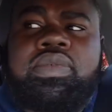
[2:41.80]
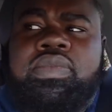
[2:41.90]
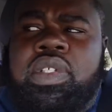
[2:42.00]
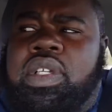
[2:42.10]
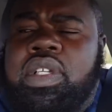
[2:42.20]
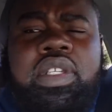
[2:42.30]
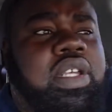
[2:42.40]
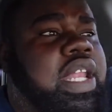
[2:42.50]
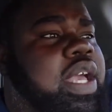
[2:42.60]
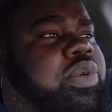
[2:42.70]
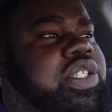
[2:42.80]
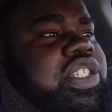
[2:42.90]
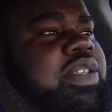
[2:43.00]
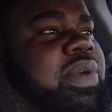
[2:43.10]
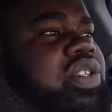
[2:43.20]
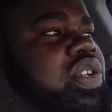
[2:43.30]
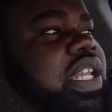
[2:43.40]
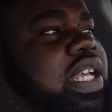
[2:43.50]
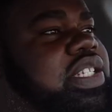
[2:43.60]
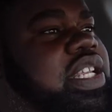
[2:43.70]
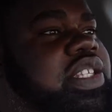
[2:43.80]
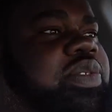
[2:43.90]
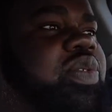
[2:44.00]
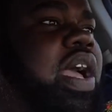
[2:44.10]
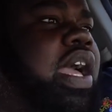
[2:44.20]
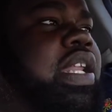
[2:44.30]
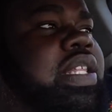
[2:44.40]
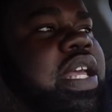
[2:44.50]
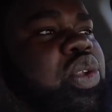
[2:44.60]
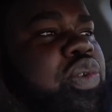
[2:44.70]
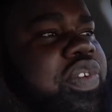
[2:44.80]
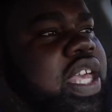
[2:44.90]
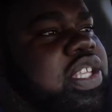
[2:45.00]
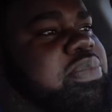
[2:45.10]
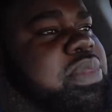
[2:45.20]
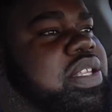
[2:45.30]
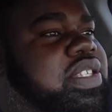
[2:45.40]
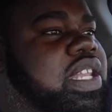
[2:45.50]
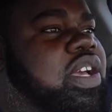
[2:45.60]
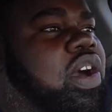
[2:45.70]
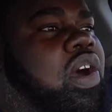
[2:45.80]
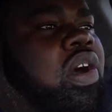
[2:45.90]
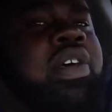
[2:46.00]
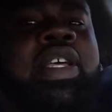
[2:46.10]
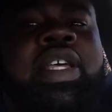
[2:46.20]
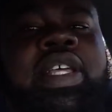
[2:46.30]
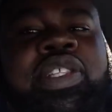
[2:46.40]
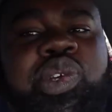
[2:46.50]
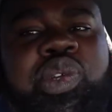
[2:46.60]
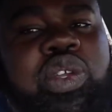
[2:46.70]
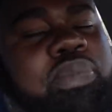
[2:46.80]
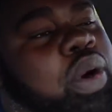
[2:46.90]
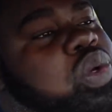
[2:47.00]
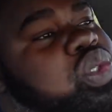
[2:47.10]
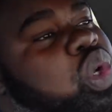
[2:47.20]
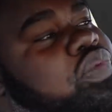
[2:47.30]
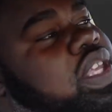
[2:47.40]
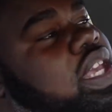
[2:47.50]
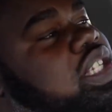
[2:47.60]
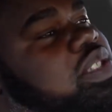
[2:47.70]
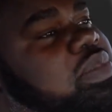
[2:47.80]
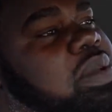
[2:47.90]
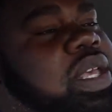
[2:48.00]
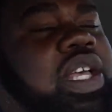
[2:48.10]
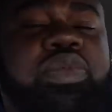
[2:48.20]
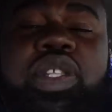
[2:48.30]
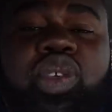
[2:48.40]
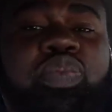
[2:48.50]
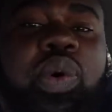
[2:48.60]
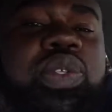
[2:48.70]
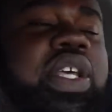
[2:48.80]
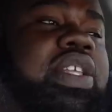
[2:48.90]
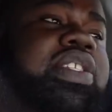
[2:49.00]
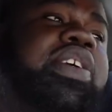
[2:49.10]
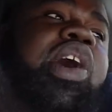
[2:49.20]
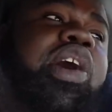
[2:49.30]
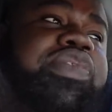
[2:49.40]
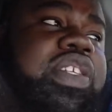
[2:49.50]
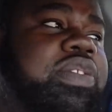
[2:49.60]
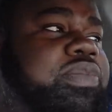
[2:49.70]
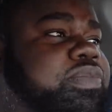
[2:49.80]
If you like what you see, make sure you like, share, and subscribe. Click that notification bell. Select all. Turn on them post notifications, man, because we do post content often.